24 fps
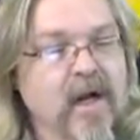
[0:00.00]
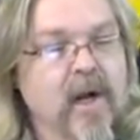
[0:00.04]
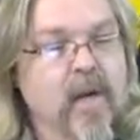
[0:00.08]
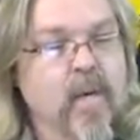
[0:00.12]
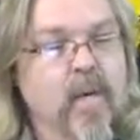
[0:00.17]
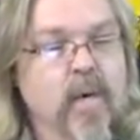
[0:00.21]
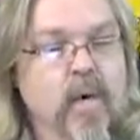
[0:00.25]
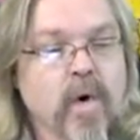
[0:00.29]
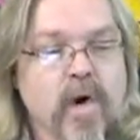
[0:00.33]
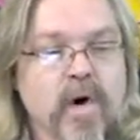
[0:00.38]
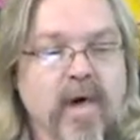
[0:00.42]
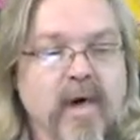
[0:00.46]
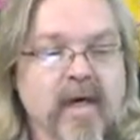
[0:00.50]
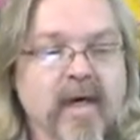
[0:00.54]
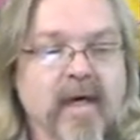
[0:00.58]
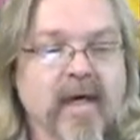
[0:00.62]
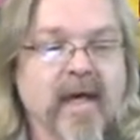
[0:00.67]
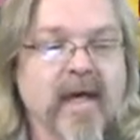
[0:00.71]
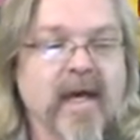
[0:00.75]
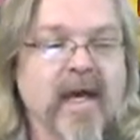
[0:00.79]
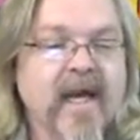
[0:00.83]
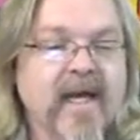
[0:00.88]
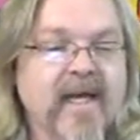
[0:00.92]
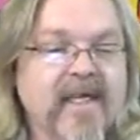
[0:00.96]
Warning,
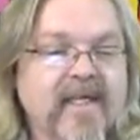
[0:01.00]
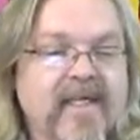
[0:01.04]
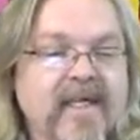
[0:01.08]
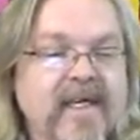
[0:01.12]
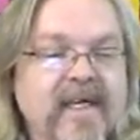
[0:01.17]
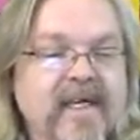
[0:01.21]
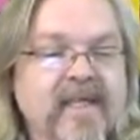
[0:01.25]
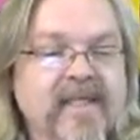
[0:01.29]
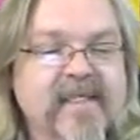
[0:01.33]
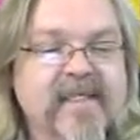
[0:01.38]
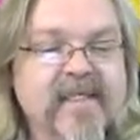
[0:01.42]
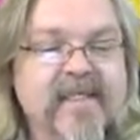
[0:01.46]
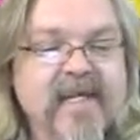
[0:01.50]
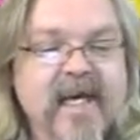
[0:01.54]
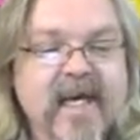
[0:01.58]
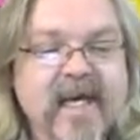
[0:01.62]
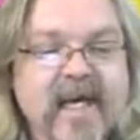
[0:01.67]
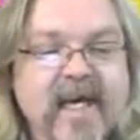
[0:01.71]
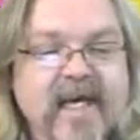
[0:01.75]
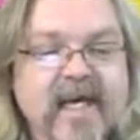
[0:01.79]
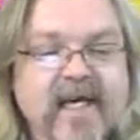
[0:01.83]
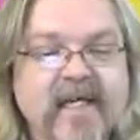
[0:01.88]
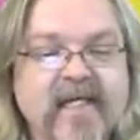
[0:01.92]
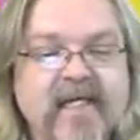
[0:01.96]

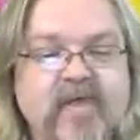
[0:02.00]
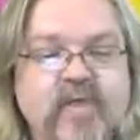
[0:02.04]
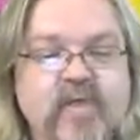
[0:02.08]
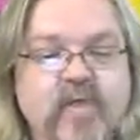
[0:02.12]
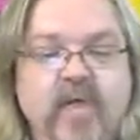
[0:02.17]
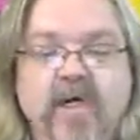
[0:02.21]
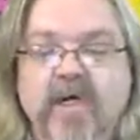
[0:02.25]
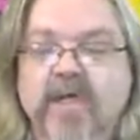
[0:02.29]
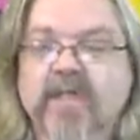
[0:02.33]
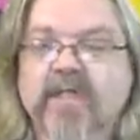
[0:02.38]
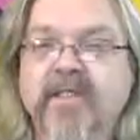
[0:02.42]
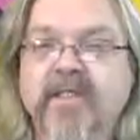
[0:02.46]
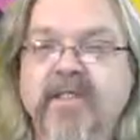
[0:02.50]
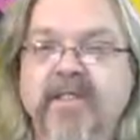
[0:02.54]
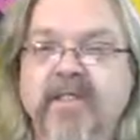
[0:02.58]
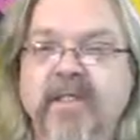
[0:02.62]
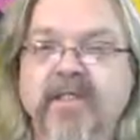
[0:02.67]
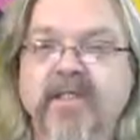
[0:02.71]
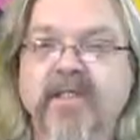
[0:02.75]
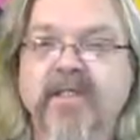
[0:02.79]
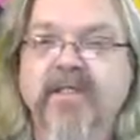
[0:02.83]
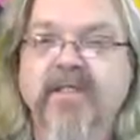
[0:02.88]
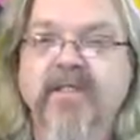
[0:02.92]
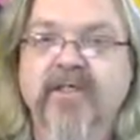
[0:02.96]
ATCA is worse
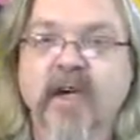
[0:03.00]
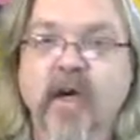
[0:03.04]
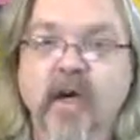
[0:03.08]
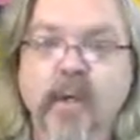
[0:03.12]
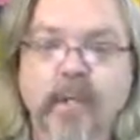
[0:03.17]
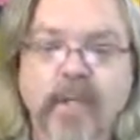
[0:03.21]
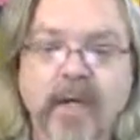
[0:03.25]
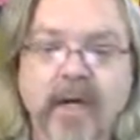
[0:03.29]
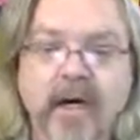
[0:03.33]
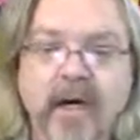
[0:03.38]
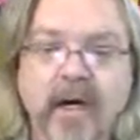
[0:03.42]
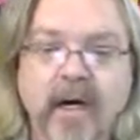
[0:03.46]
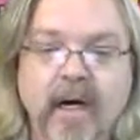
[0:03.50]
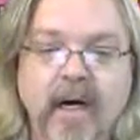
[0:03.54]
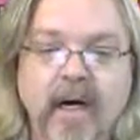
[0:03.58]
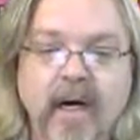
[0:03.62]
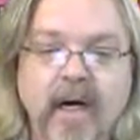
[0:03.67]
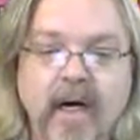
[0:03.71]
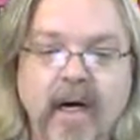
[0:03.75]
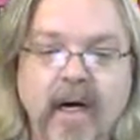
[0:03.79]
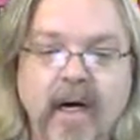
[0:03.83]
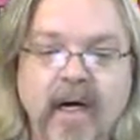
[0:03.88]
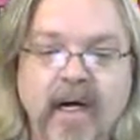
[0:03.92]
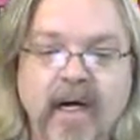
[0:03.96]
than SOPA.
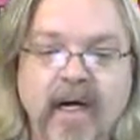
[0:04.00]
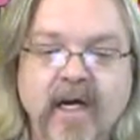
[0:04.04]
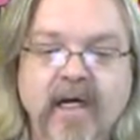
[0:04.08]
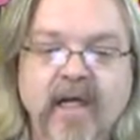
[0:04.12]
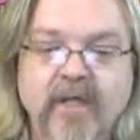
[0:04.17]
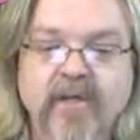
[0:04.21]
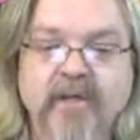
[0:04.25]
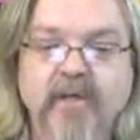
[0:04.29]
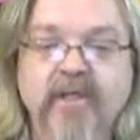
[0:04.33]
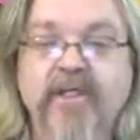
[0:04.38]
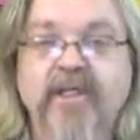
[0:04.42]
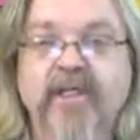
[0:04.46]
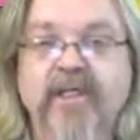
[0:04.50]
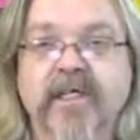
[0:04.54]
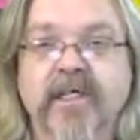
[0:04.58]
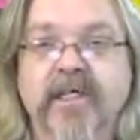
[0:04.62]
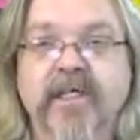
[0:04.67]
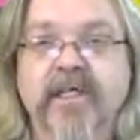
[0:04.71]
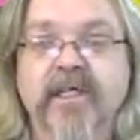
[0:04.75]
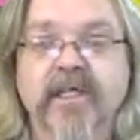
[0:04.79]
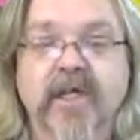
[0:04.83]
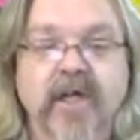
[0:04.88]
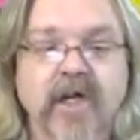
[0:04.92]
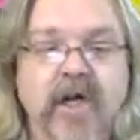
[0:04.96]
Here's what you
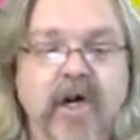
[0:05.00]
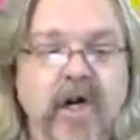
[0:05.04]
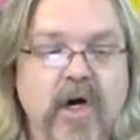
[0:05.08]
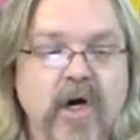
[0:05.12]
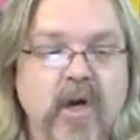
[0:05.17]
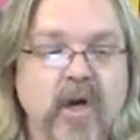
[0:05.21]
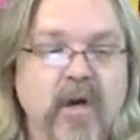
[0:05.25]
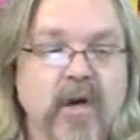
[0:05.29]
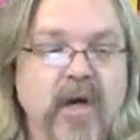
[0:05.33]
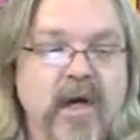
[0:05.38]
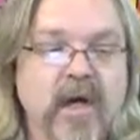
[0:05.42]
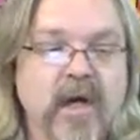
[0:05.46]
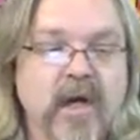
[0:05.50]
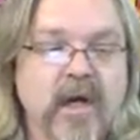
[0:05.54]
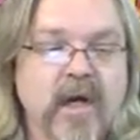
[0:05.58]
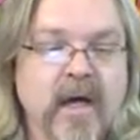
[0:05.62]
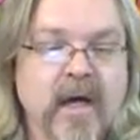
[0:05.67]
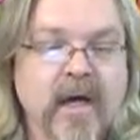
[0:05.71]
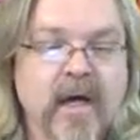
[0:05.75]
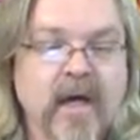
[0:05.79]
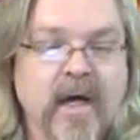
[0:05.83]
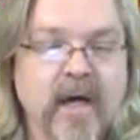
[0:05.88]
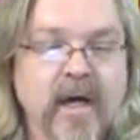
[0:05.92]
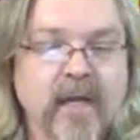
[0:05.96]
need to know.
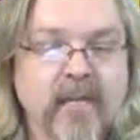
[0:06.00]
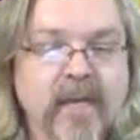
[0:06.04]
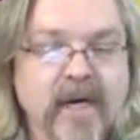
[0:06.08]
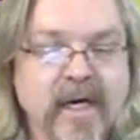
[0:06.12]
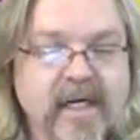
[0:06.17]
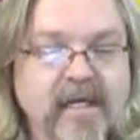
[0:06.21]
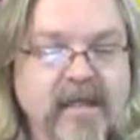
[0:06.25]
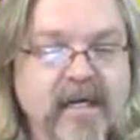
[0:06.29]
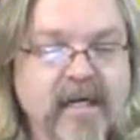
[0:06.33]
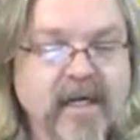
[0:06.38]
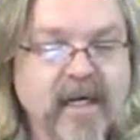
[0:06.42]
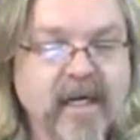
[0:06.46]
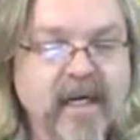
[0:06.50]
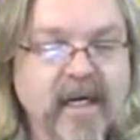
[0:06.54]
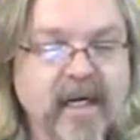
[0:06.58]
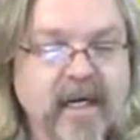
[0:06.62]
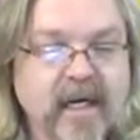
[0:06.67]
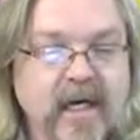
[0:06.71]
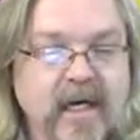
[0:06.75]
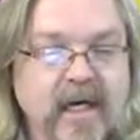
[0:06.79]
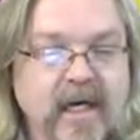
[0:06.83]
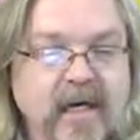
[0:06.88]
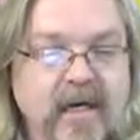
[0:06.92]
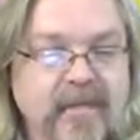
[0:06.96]
And basically,
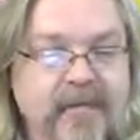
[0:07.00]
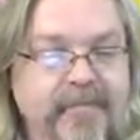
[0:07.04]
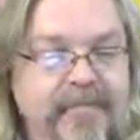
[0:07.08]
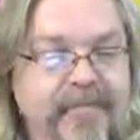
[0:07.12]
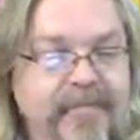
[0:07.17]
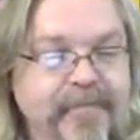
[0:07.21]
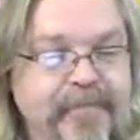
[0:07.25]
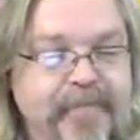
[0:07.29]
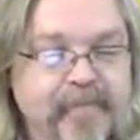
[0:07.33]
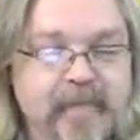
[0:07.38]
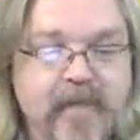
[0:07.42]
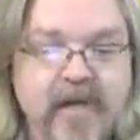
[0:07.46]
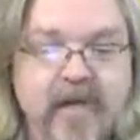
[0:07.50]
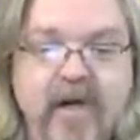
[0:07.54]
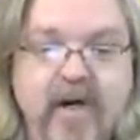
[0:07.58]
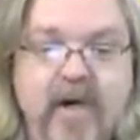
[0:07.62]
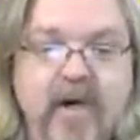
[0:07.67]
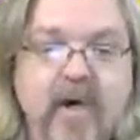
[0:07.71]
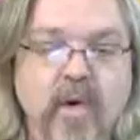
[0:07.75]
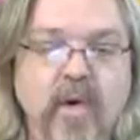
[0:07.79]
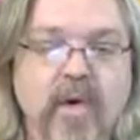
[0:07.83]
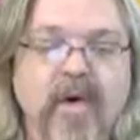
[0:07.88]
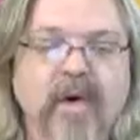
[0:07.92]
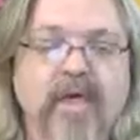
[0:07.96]
they're
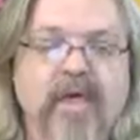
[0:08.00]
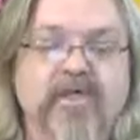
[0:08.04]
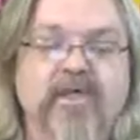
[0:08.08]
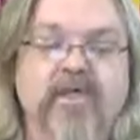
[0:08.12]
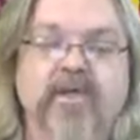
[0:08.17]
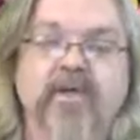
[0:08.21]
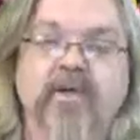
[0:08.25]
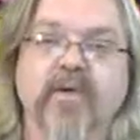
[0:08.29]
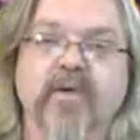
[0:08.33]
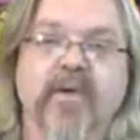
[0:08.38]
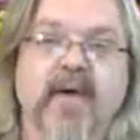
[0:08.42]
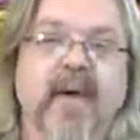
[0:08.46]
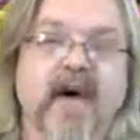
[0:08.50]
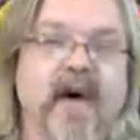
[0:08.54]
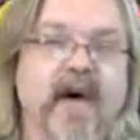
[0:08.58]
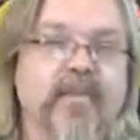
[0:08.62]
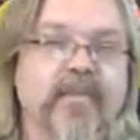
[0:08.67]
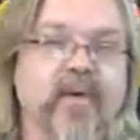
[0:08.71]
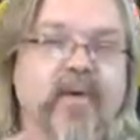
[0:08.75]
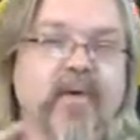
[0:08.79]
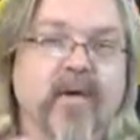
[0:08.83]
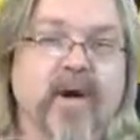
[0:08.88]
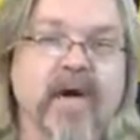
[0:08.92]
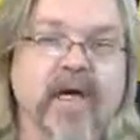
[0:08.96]
going into
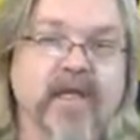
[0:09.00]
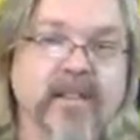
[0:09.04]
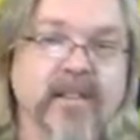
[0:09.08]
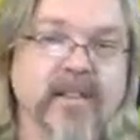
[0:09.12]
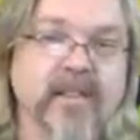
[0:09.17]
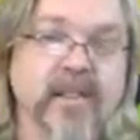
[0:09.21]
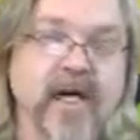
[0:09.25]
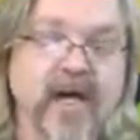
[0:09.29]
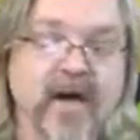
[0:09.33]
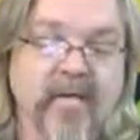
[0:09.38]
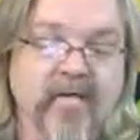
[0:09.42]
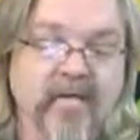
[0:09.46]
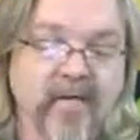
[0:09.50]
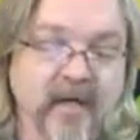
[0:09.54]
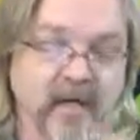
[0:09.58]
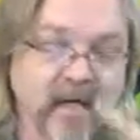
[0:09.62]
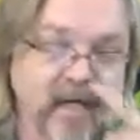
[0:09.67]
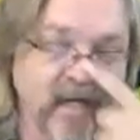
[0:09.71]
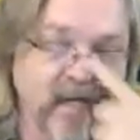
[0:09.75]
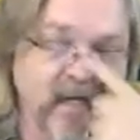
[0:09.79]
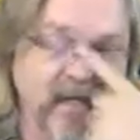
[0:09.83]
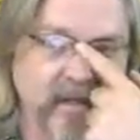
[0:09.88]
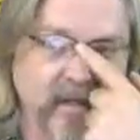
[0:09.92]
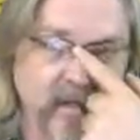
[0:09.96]
copyright stuff, and
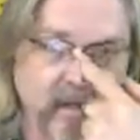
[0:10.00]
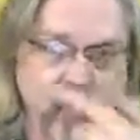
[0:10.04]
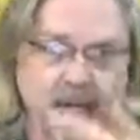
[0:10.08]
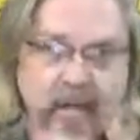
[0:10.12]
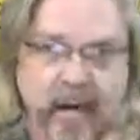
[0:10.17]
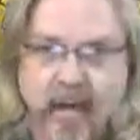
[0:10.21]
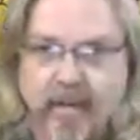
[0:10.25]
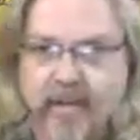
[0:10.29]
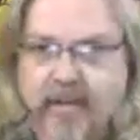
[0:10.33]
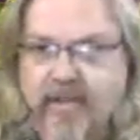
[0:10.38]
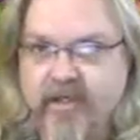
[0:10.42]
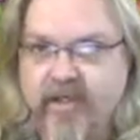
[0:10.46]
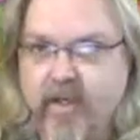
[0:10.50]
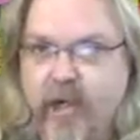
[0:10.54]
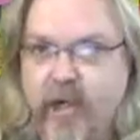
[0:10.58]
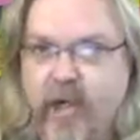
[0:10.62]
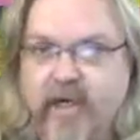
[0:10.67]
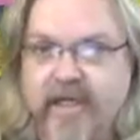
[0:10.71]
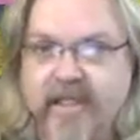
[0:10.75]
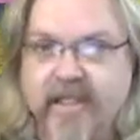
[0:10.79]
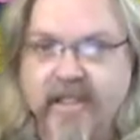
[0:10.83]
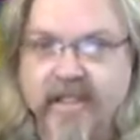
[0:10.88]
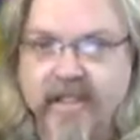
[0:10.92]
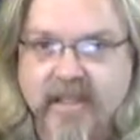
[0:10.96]
that Obama's
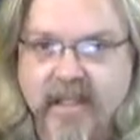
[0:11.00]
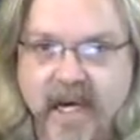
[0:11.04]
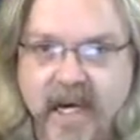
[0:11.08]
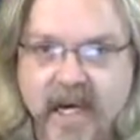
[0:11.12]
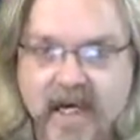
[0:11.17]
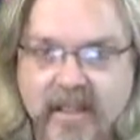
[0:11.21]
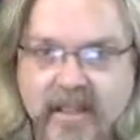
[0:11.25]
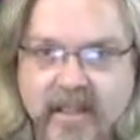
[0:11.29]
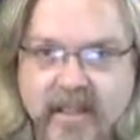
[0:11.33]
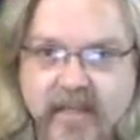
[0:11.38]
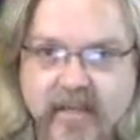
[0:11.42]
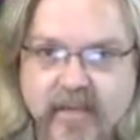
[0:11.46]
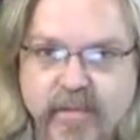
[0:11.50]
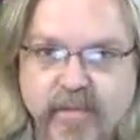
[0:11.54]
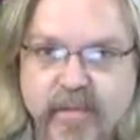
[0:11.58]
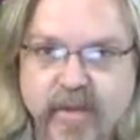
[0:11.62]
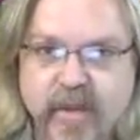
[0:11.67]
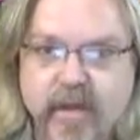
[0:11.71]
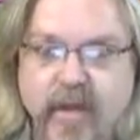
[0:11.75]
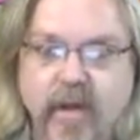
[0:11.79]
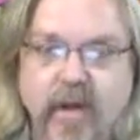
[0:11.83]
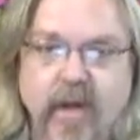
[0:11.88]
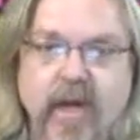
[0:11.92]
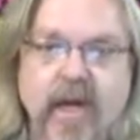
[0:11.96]
already signed this
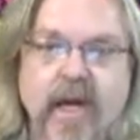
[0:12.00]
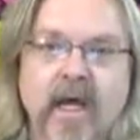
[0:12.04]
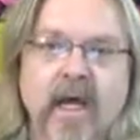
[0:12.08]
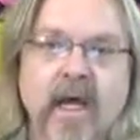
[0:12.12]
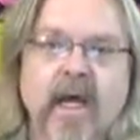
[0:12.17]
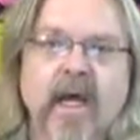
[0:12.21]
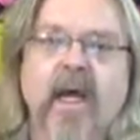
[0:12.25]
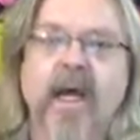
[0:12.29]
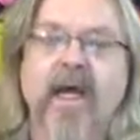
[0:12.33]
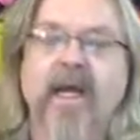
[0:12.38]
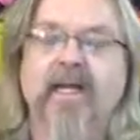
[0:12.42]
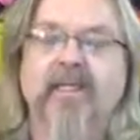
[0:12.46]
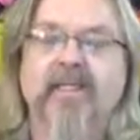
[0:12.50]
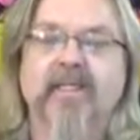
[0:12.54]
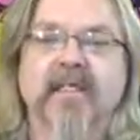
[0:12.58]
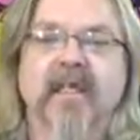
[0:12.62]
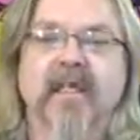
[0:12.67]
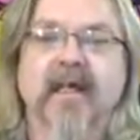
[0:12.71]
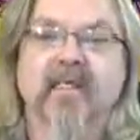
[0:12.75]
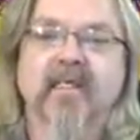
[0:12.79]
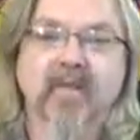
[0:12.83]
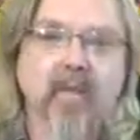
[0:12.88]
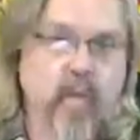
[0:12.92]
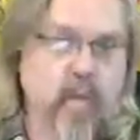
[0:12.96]
bill, and it's
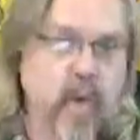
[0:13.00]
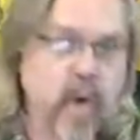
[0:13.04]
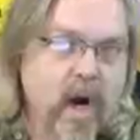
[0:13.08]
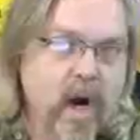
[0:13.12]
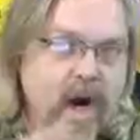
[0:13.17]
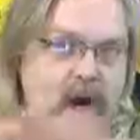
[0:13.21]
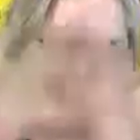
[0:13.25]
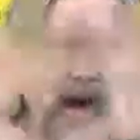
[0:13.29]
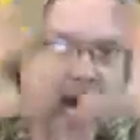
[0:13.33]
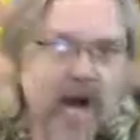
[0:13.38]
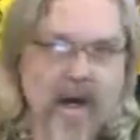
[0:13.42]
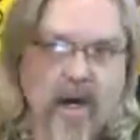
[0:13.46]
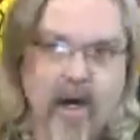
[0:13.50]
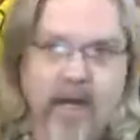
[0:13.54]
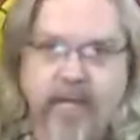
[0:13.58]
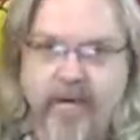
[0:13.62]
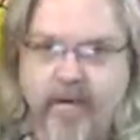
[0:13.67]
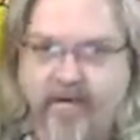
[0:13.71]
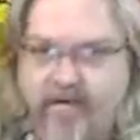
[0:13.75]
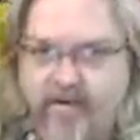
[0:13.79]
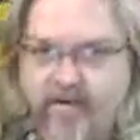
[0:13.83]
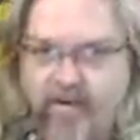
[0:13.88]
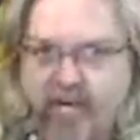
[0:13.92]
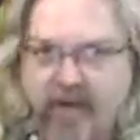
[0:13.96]
left wide
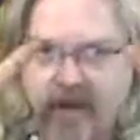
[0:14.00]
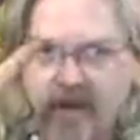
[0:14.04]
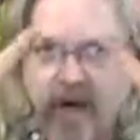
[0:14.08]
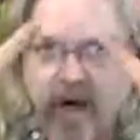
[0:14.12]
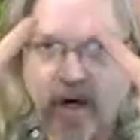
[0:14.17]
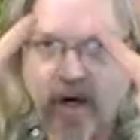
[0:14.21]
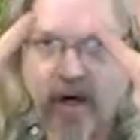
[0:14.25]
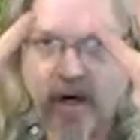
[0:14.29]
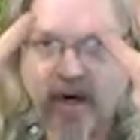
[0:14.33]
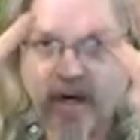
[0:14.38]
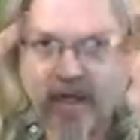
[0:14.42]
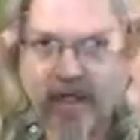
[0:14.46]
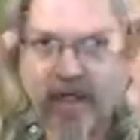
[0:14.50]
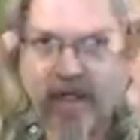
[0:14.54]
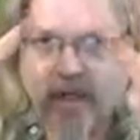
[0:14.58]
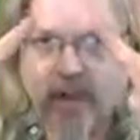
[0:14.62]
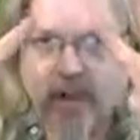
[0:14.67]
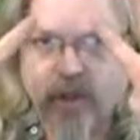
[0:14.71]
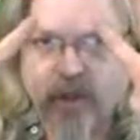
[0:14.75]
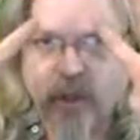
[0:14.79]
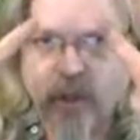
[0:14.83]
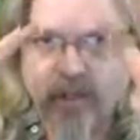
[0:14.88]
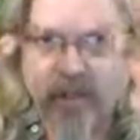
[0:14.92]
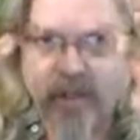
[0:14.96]
open for their
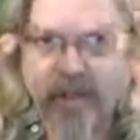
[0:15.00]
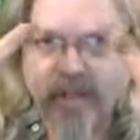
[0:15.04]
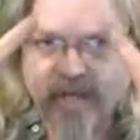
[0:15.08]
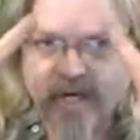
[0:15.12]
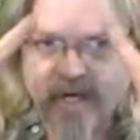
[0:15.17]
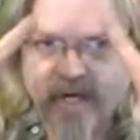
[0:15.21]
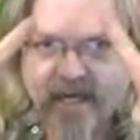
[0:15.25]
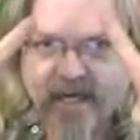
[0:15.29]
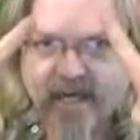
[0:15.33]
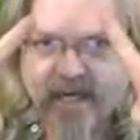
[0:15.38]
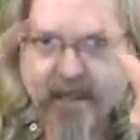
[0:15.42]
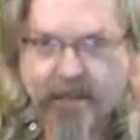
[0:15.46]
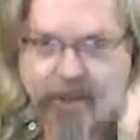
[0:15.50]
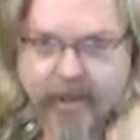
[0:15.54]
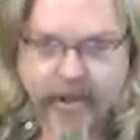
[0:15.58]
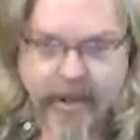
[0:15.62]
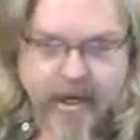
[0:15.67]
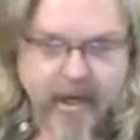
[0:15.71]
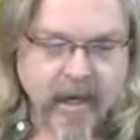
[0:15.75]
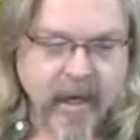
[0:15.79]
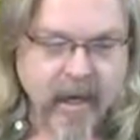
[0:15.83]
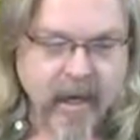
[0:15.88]
interpretation,